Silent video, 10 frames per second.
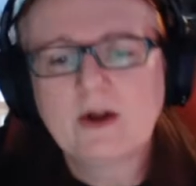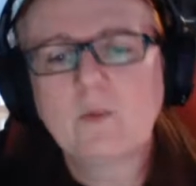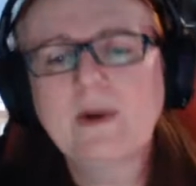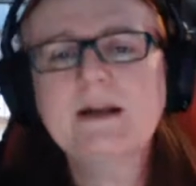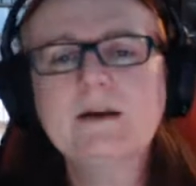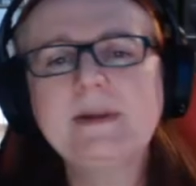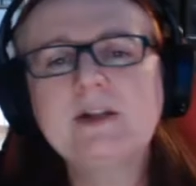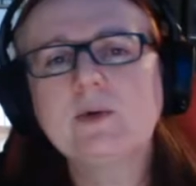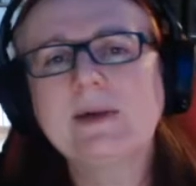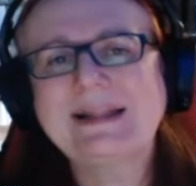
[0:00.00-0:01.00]
We're going to be
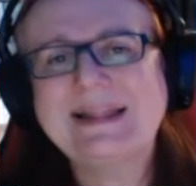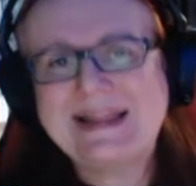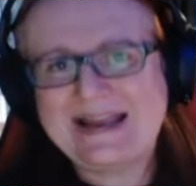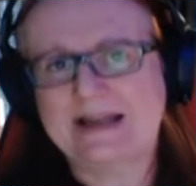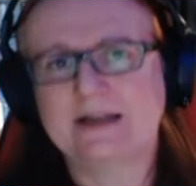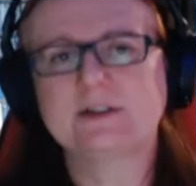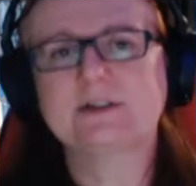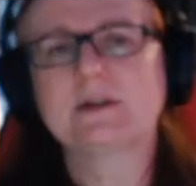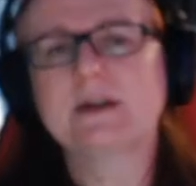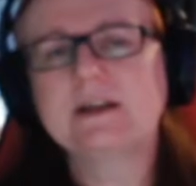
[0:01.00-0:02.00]
doing
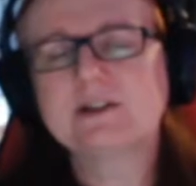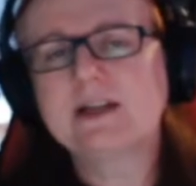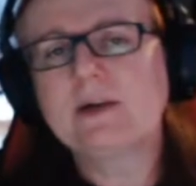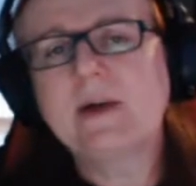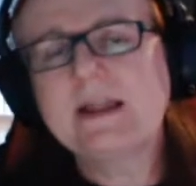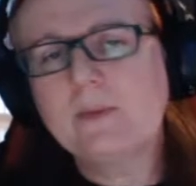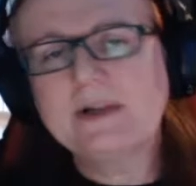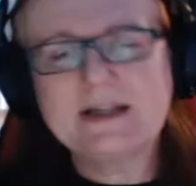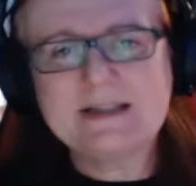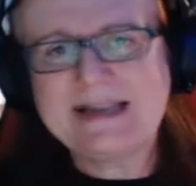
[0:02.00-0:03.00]
this in the same way that we
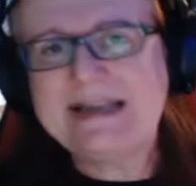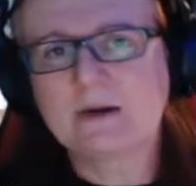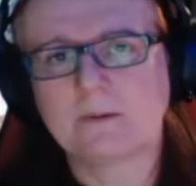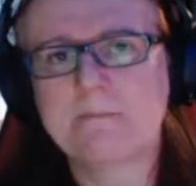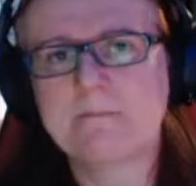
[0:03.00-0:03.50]
did Teagle,